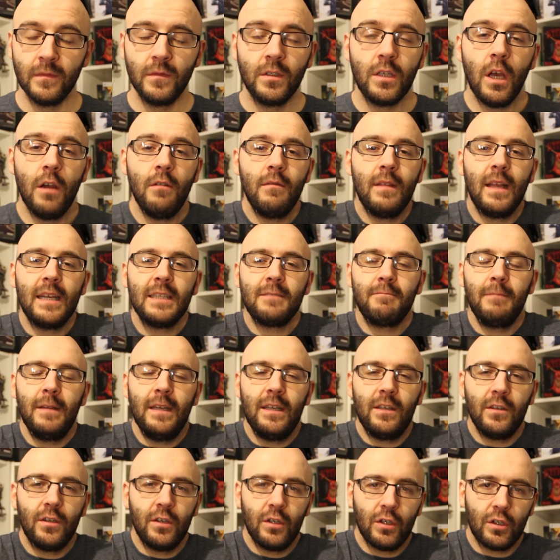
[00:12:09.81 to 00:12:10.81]
So that's
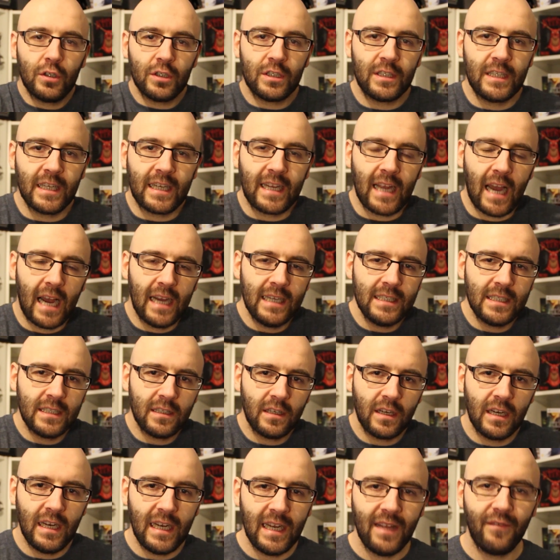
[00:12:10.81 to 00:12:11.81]
me done and dusted, guys.
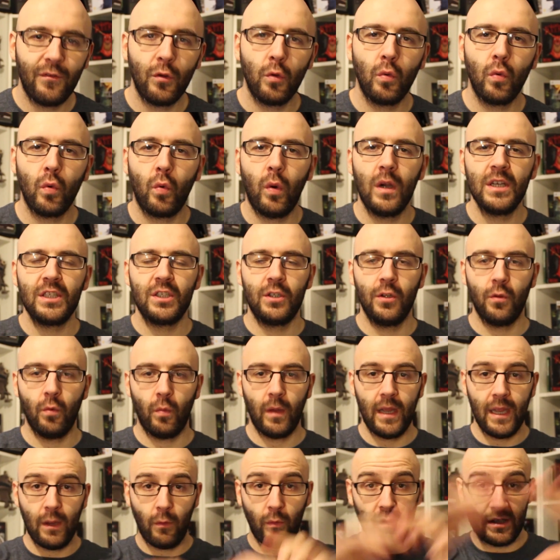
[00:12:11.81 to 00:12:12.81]
So I'm going to leave you with a question of
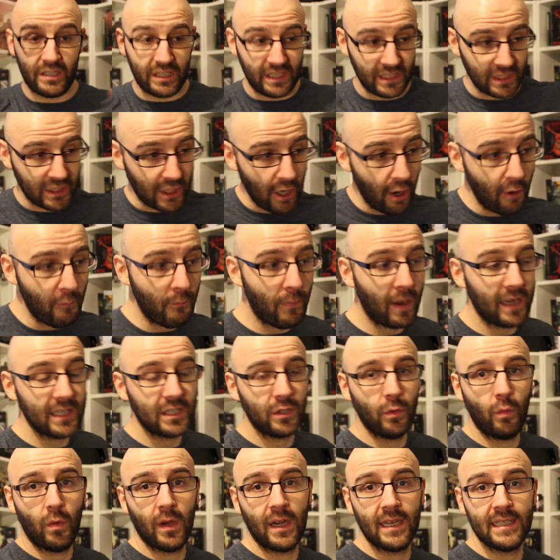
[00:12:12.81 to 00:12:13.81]
the week, which is going
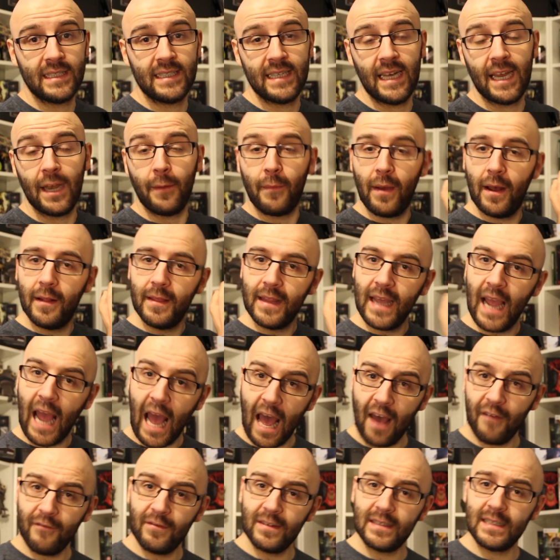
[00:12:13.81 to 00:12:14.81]
back to what I said about the
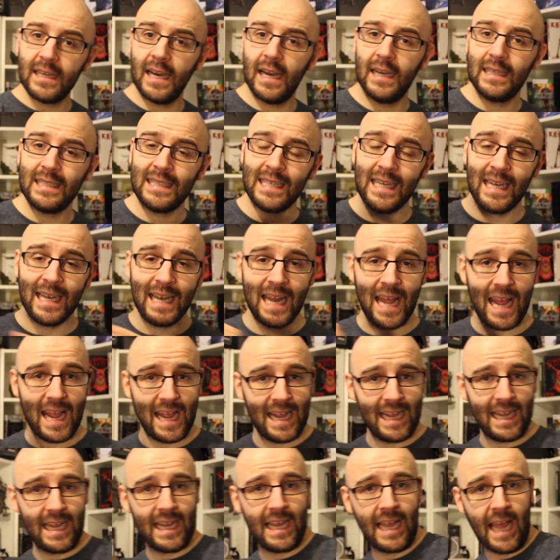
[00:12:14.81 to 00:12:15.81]
advertising
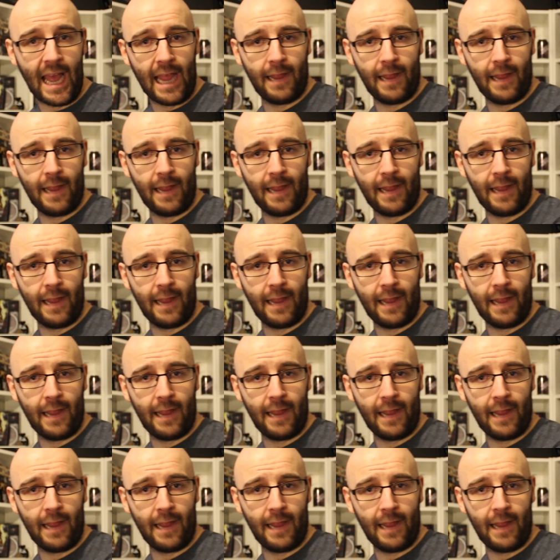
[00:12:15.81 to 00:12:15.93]
in